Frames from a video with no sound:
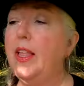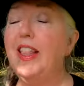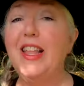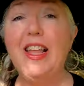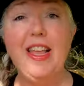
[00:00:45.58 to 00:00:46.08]

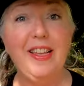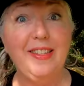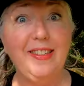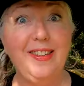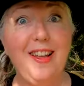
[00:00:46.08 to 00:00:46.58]

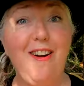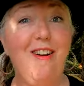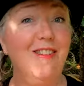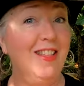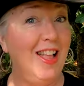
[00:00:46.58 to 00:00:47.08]
These
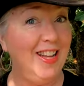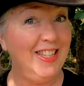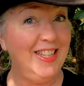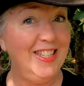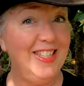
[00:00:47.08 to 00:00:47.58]
are
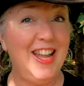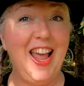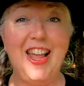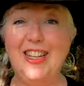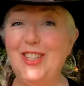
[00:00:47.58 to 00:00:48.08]
luscious
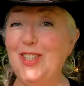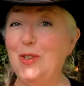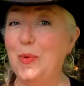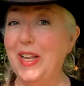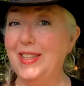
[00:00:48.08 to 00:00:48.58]
and
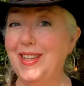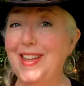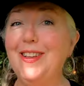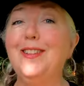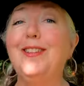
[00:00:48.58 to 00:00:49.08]
sweet.
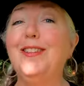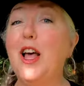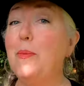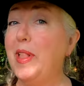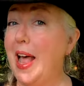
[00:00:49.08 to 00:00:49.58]

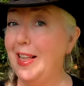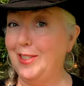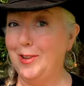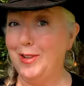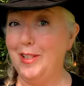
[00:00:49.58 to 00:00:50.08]
Some
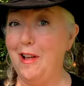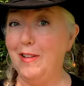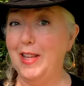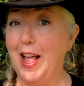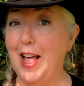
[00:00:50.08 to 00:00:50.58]
last a good
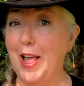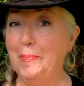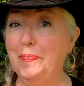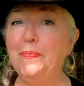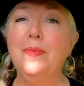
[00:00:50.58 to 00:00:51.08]
long
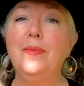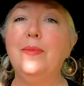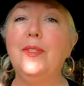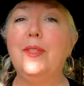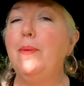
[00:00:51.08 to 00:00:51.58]
time.
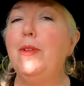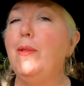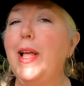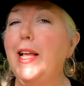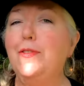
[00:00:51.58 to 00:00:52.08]
Some
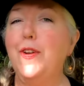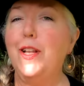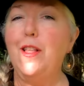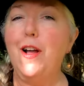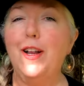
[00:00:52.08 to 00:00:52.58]
don't last very
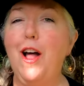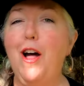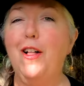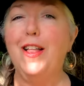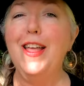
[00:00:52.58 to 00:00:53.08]
long at
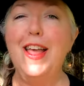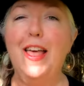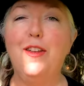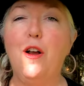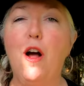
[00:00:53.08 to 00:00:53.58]
all.
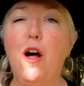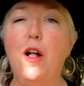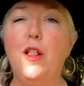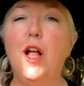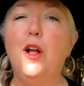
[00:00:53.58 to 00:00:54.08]
And they're
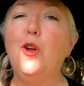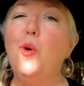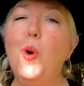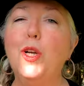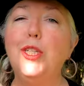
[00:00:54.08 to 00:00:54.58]
all
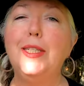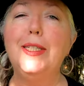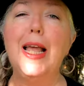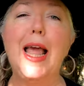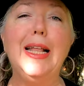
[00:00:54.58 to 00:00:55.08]

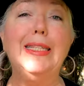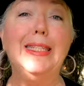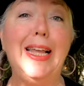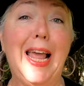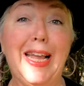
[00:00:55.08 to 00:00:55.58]
gorgeous and
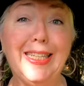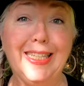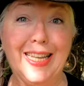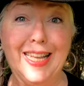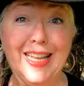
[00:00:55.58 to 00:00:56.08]

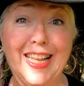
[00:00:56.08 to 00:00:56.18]
tasty.